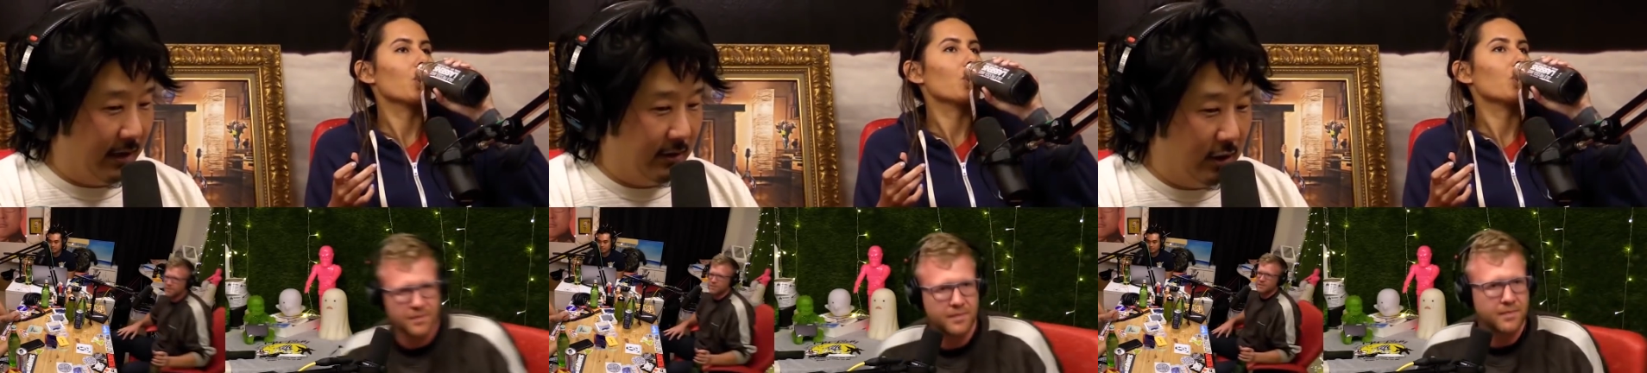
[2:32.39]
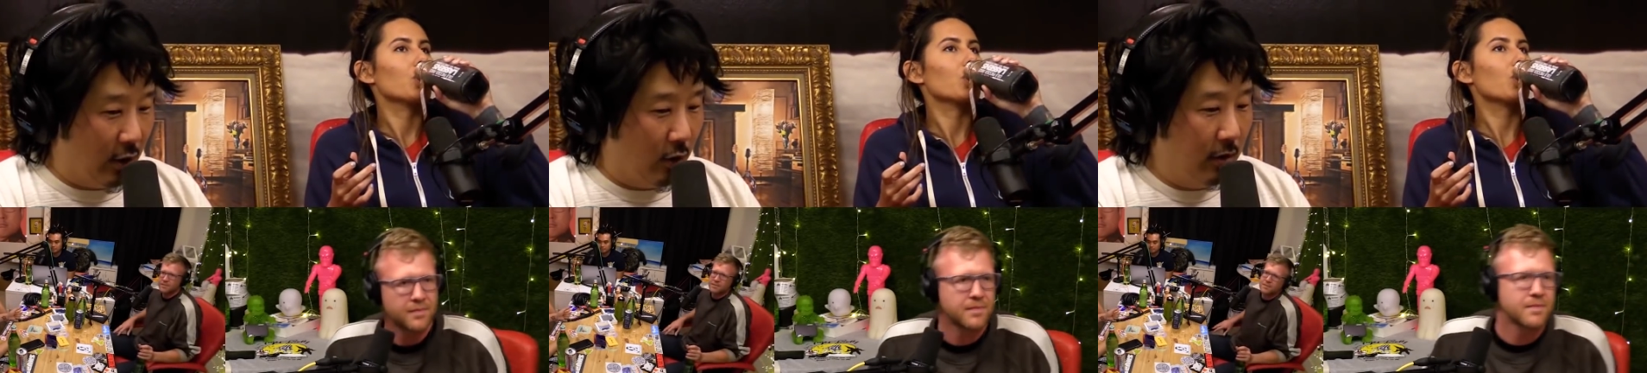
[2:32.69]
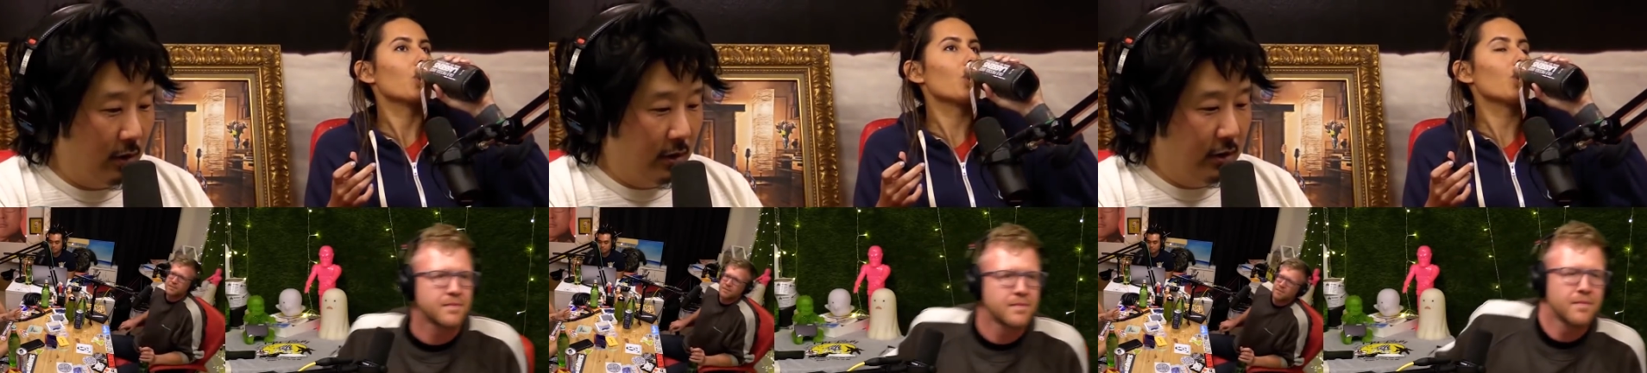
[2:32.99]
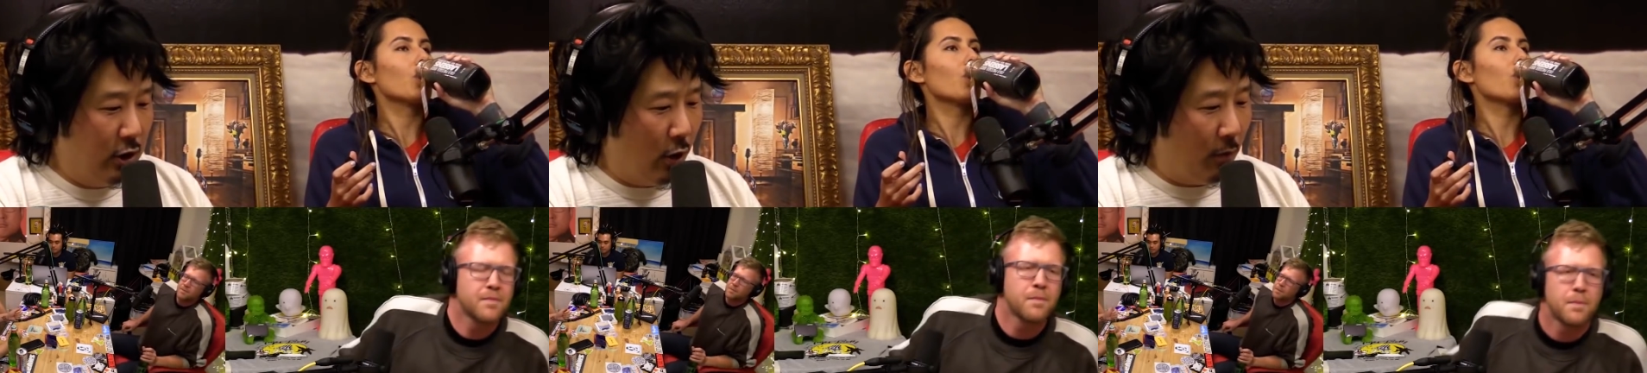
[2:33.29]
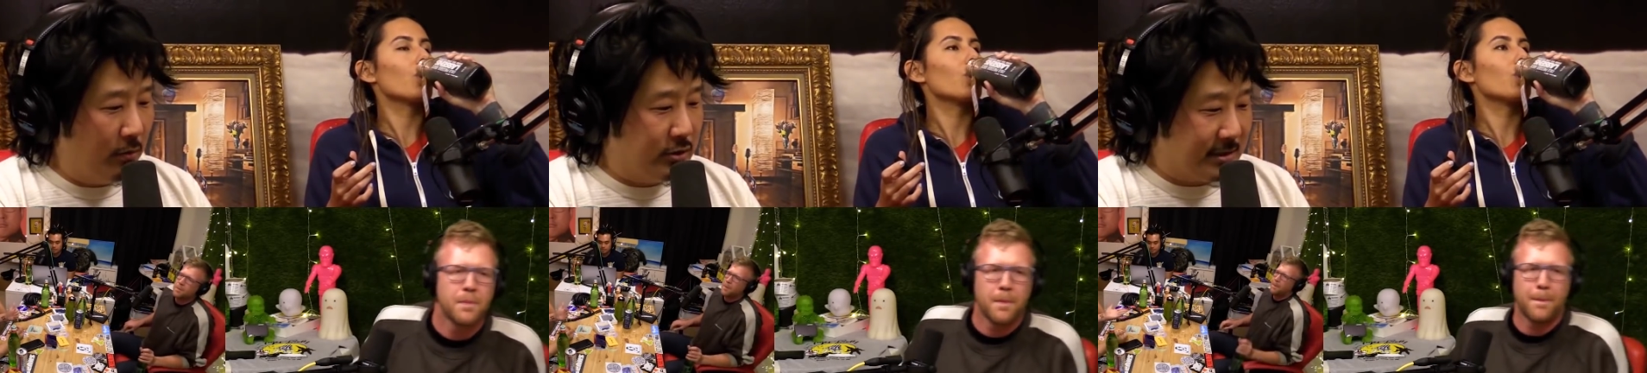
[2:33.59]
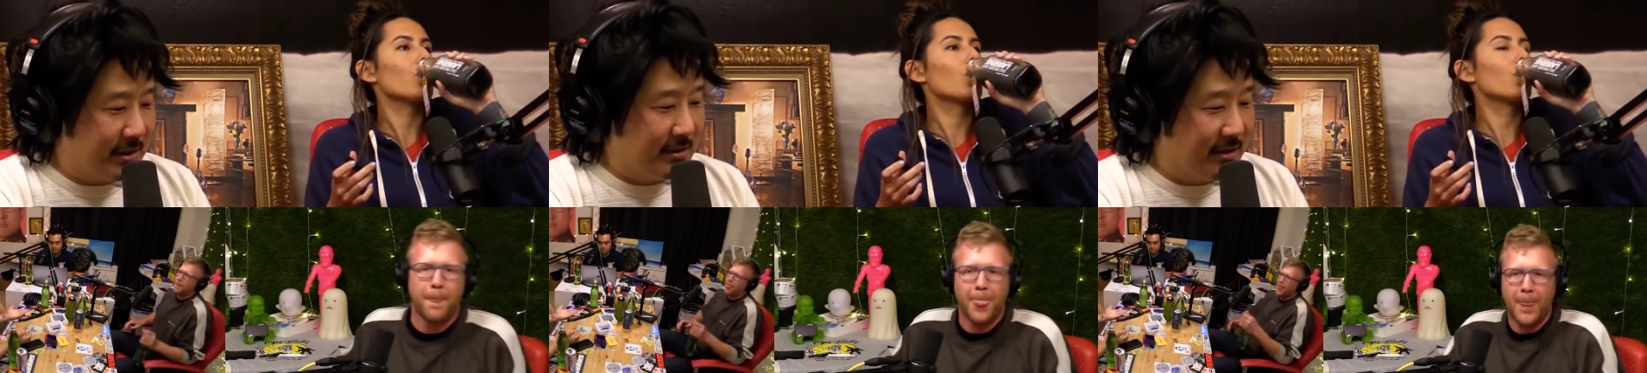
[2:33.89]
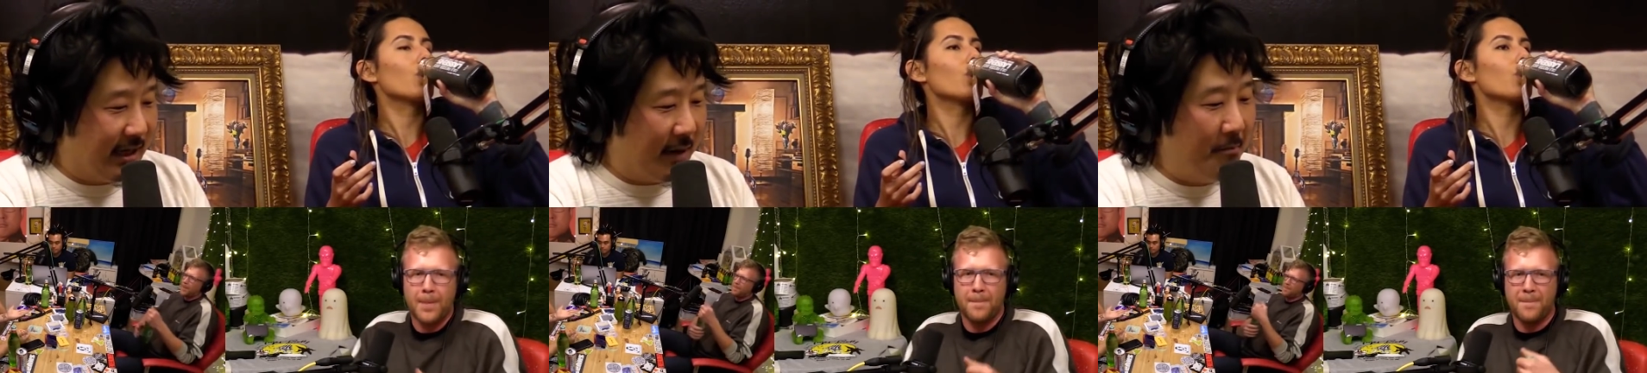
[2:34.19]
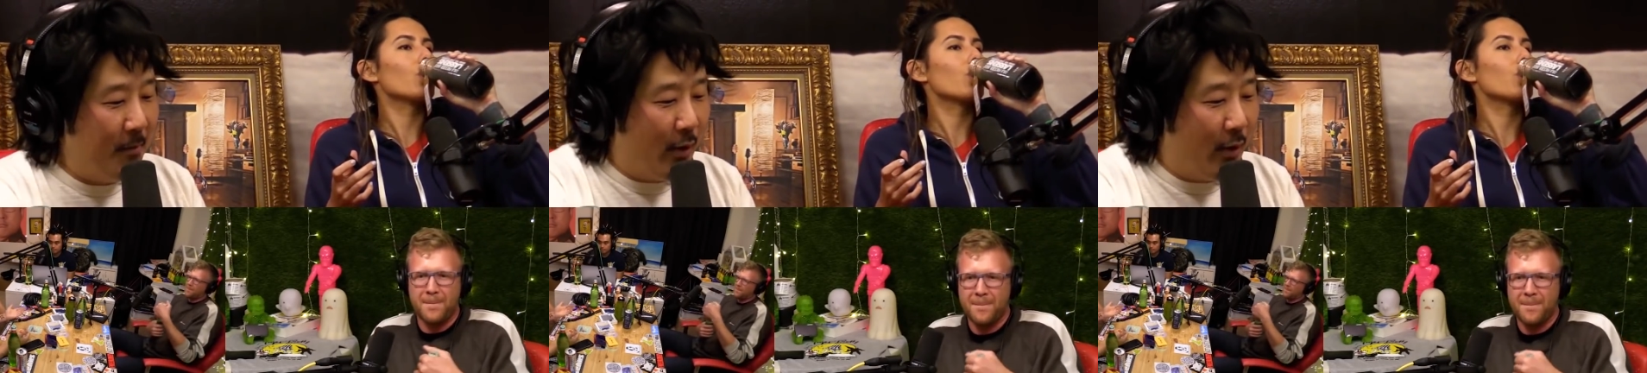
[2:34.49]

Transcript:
Speaker 1: And you know, Jessica's getting